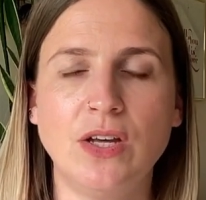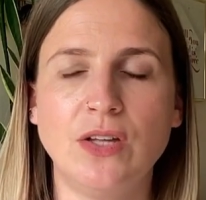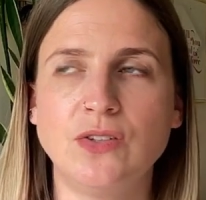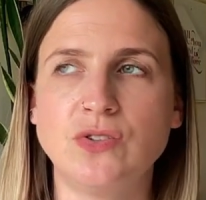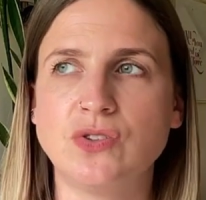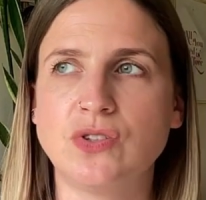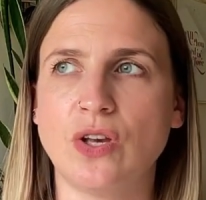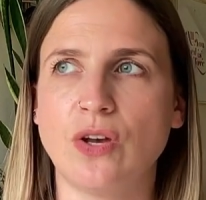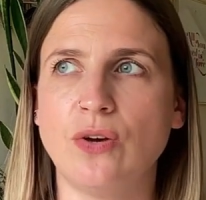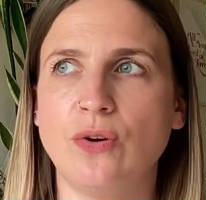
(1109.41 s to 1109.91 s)

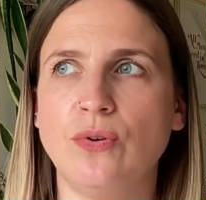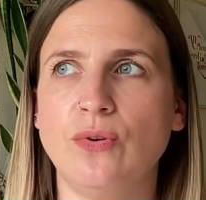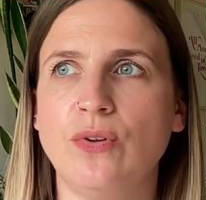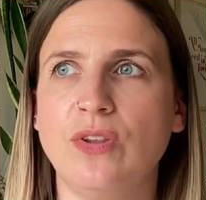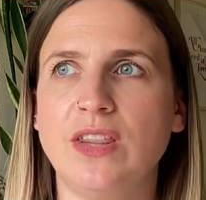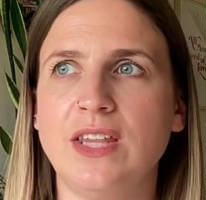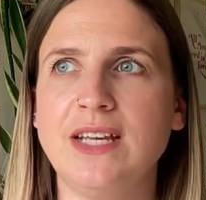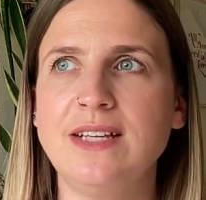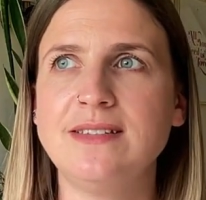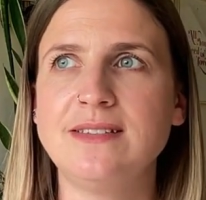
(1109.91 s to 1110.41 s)
So
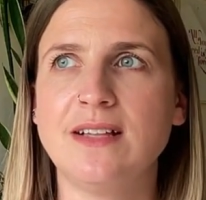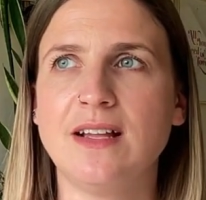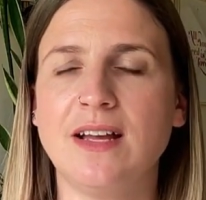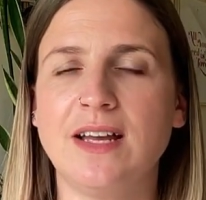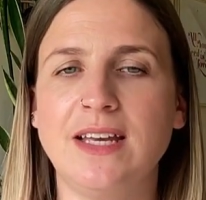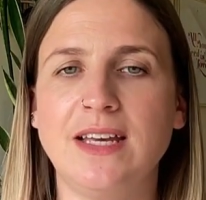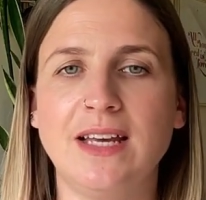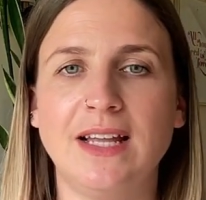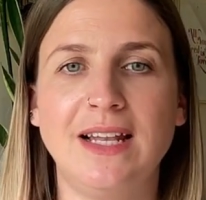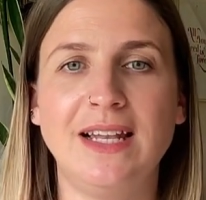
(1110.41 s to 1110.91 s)
things
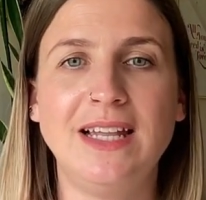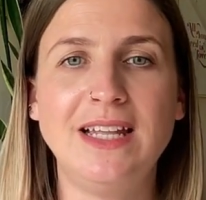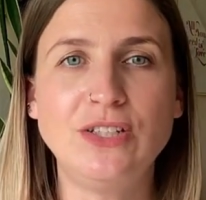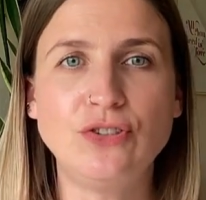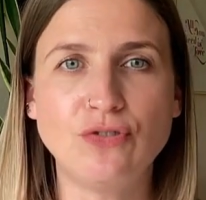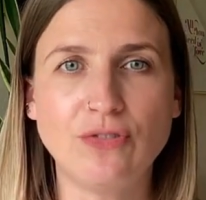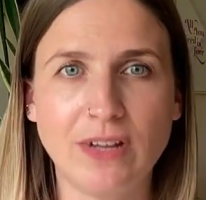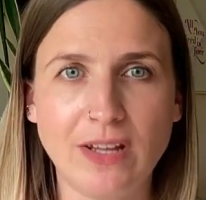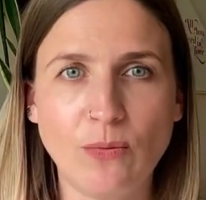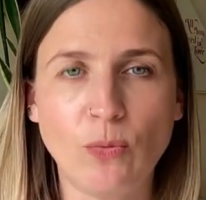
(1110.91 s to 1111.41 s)
like
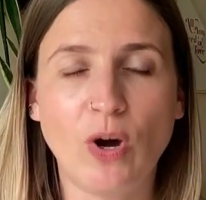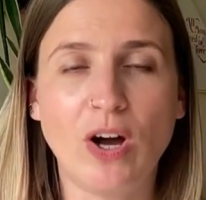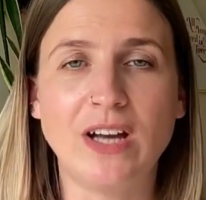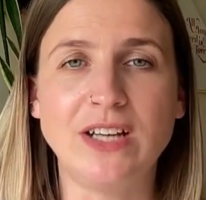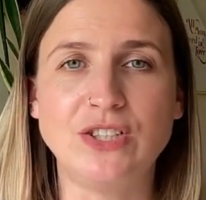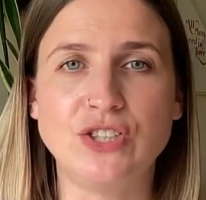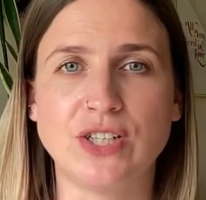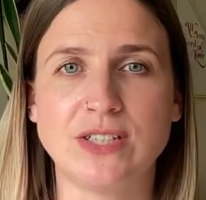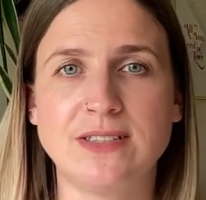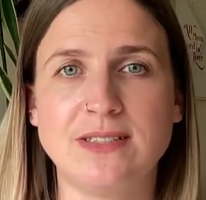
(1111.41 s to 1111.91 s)
literally what
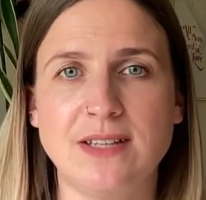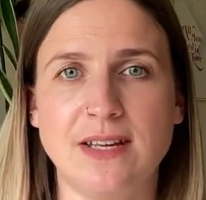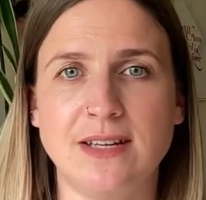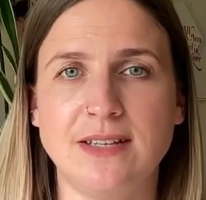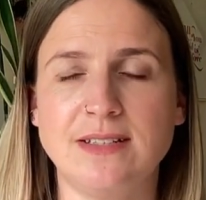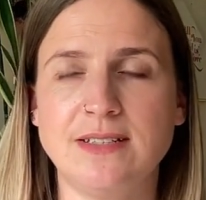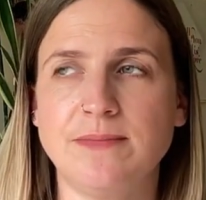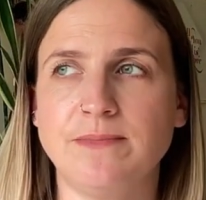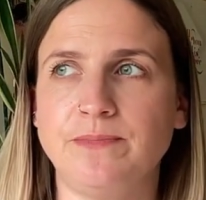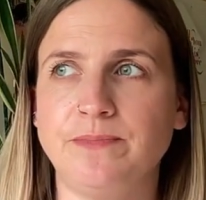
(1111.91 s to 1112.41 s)
I just
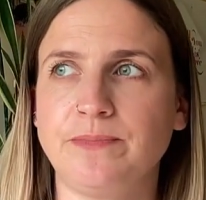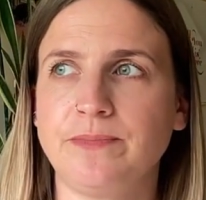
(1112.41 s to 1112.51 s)
did,